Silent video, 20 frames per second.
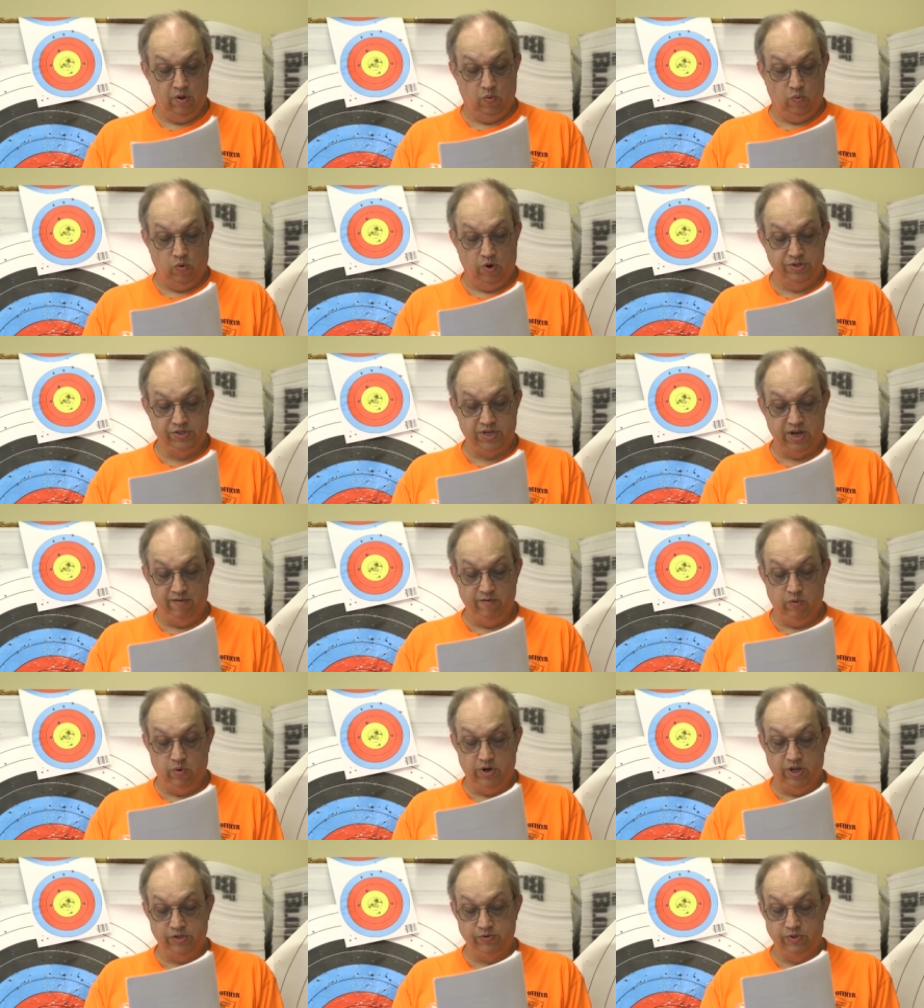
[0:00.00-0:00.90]
Once
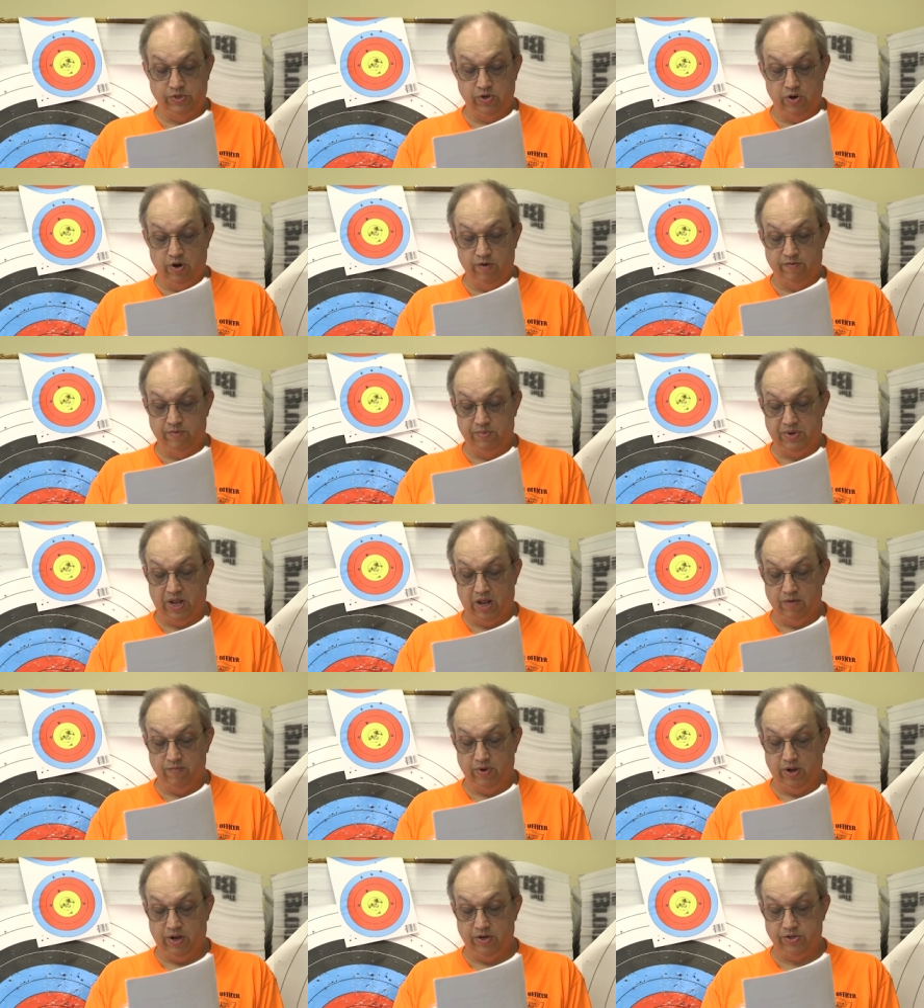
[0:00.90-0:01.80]
everyone has returned from
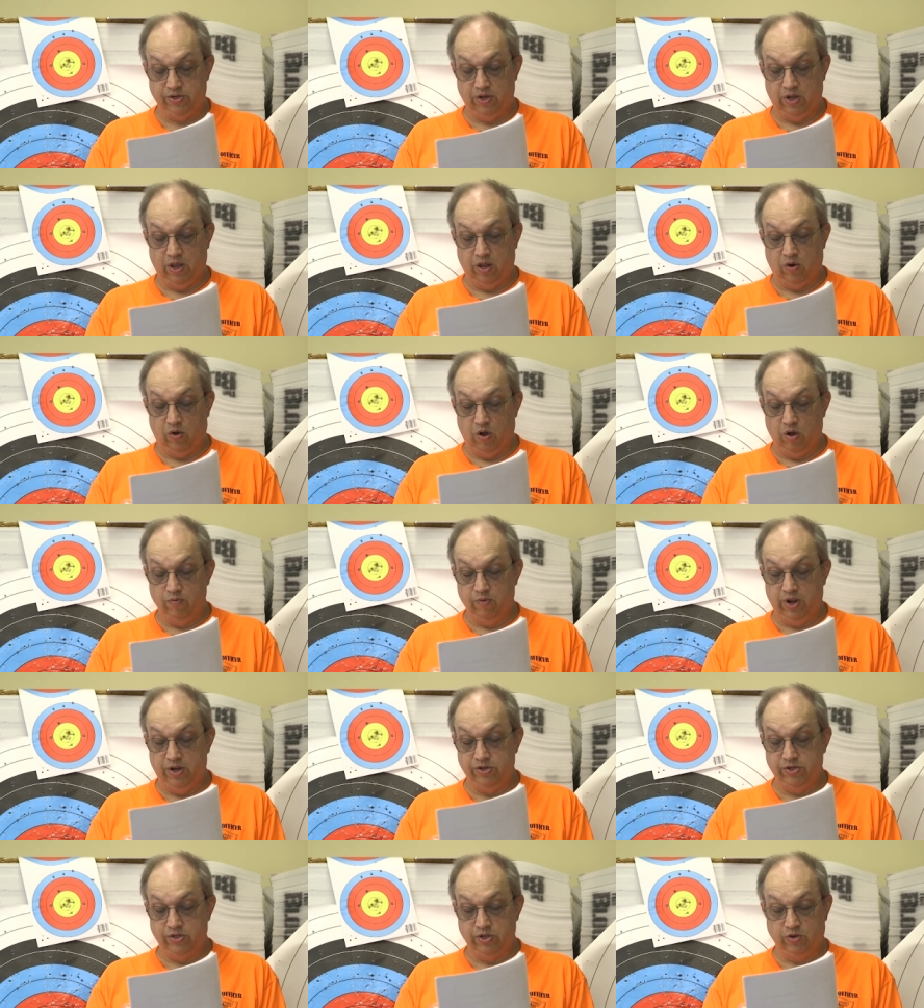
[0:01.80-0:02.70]
downrange and all
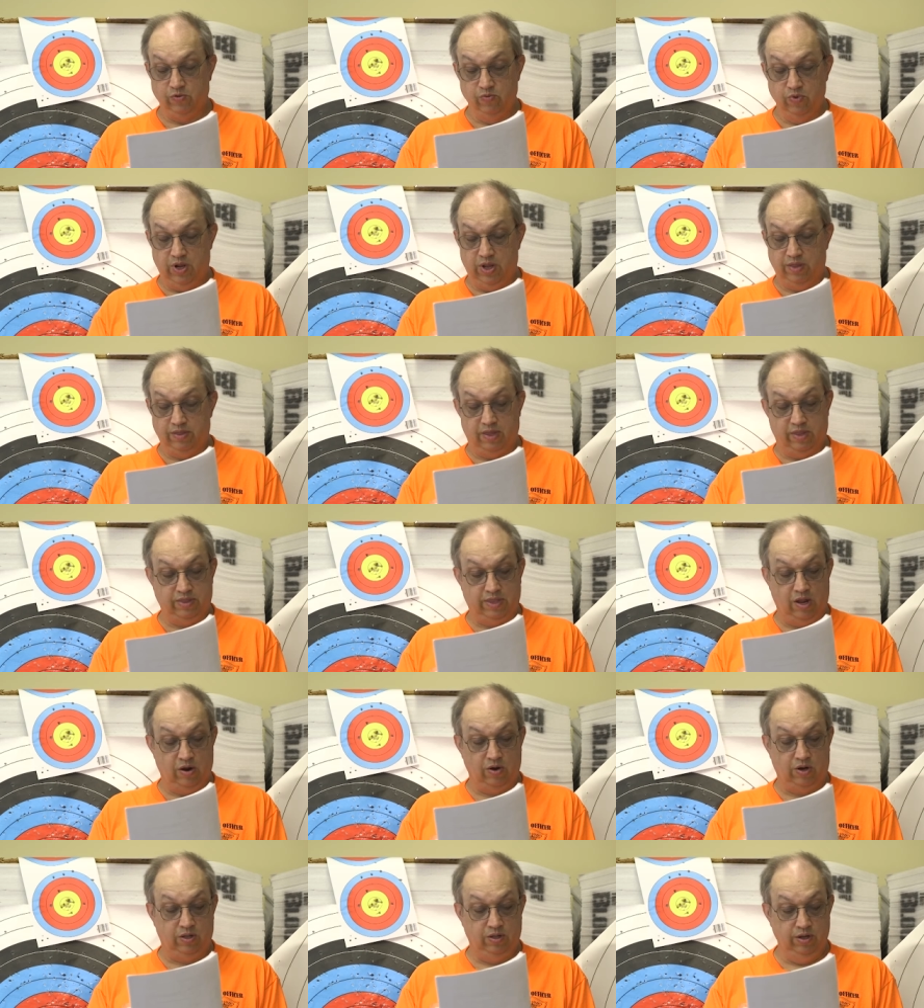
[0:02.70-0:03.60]
ranges agree that
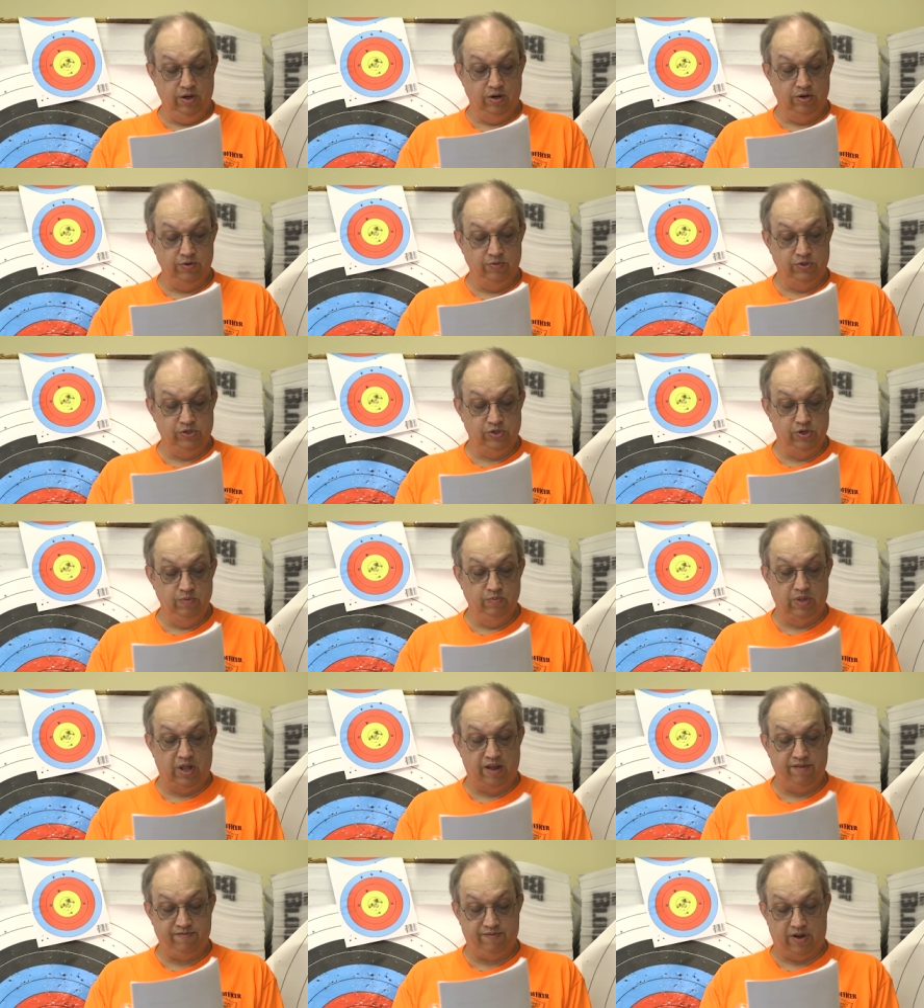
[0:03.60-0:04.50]
they are clear to resume
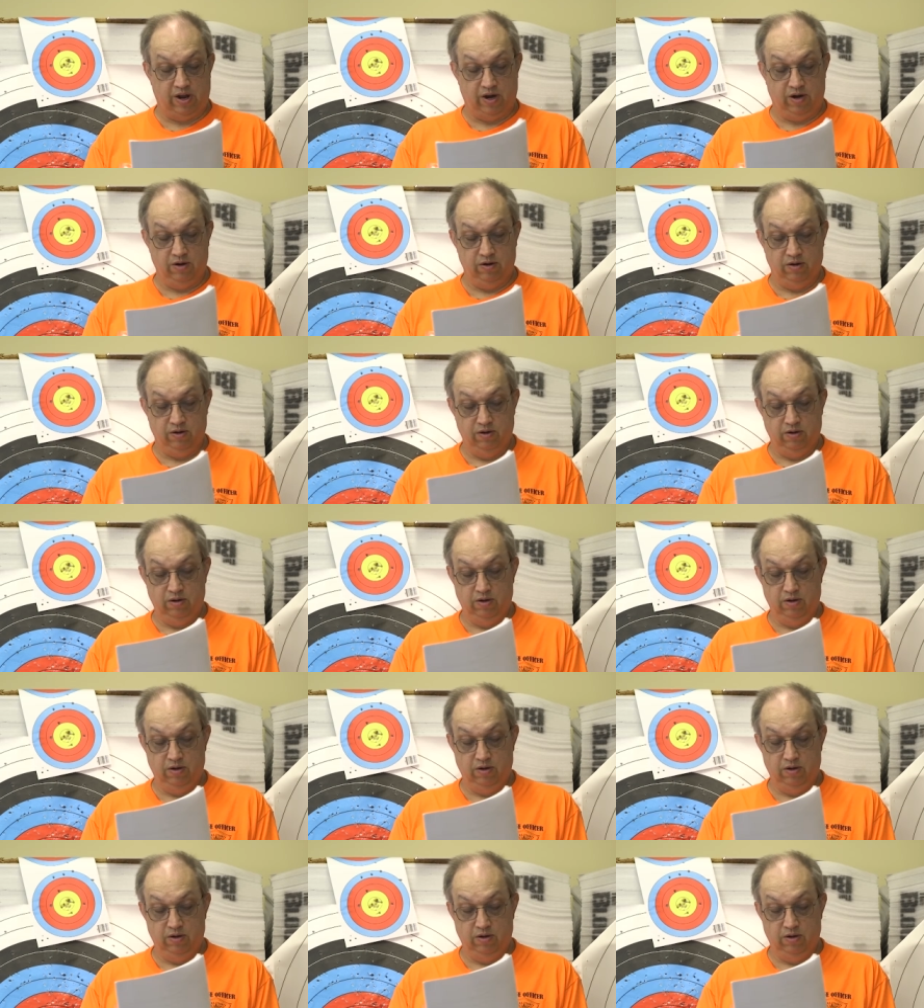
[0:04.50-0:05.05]
live fire,